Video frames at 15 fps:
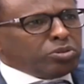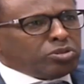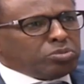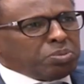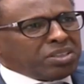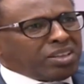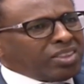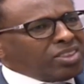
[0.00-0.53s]

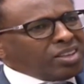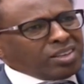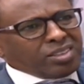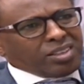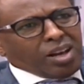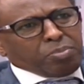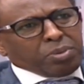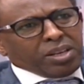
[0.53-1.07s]
But I think,
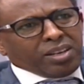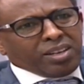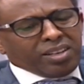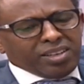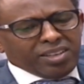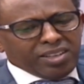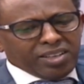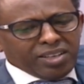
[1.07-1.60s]
it, I mean,
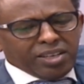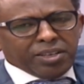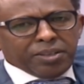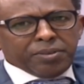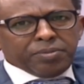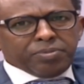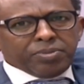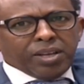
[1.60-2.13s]

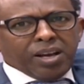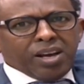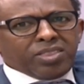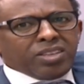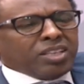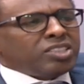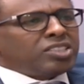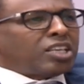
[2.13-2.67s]
I
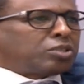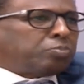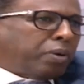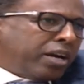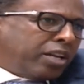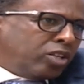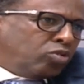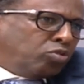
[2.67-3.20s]
think he's
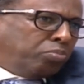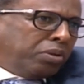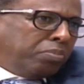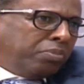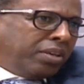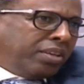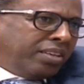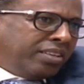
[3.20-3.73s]
aspiring to be
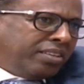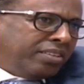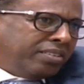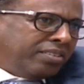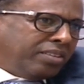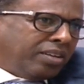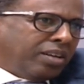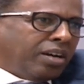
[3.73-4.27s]
me.
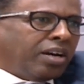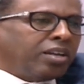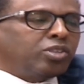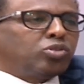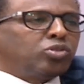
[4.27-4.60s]
Yeah. And it's